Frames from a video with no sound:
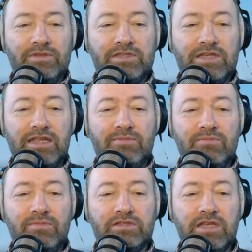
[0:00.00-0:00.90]

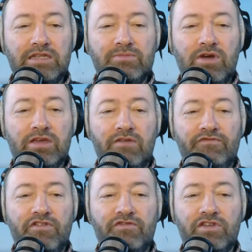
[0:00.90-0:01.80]
sending my
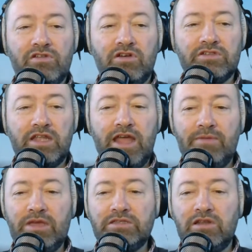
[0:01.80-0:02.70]
comfort for your loss. And
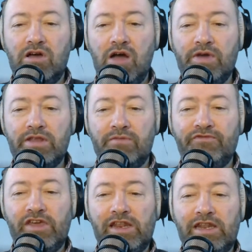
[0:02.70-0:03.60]
that means a lot, Owen. I'm
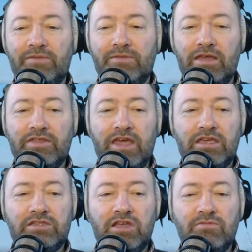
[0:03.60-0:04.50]
feeling it, mate.
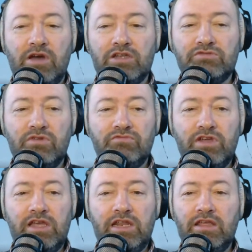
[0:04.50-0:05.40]
Thank you so much.
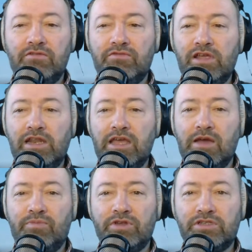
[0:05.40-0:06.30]
Really, really
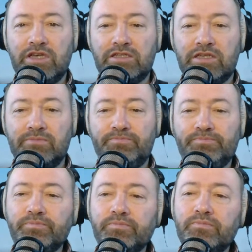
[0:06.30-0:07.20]
appreciate it.
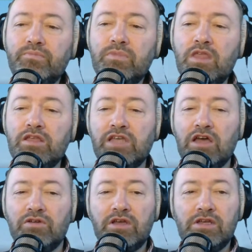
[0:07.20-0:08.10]

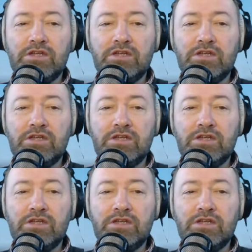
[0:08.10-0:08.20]
So,